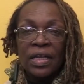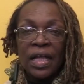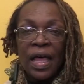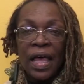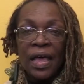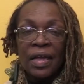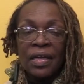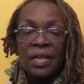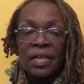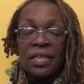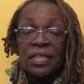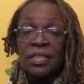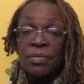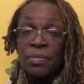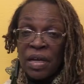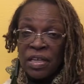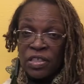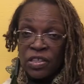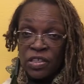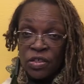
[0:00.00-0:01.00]
that is
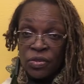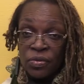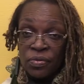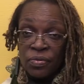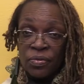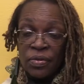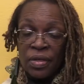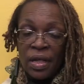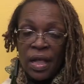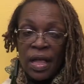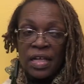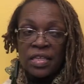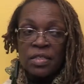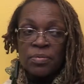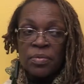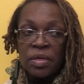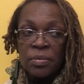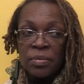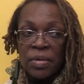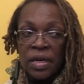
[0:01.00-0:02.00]
my student,
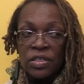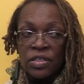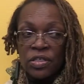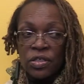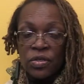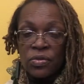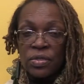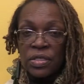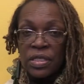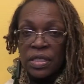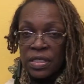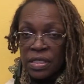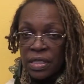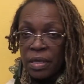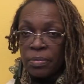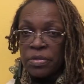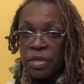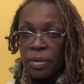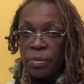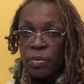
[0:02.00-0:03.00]
has been my student since
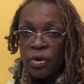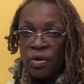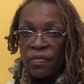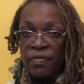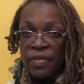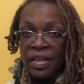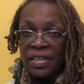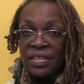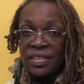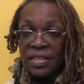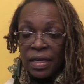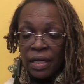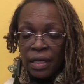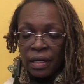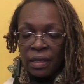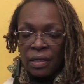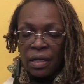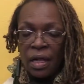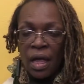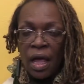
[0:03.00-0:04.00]
September of
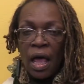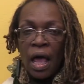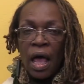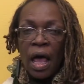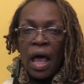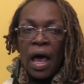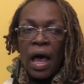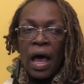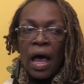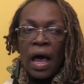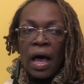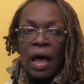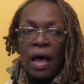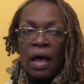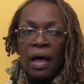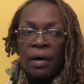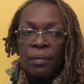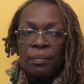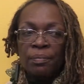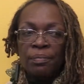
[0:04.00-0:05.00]
18.
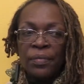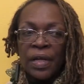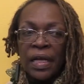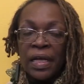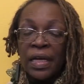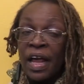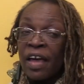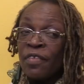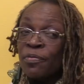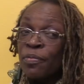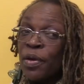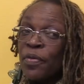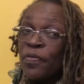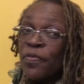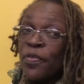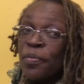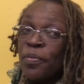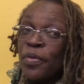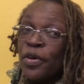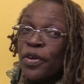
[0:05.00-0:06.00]
And I've
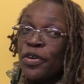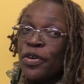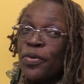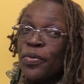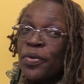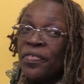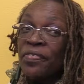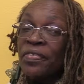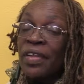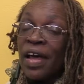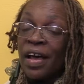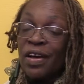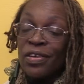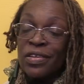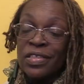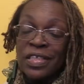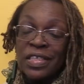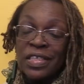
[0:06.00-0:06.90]
been familiar with Nyle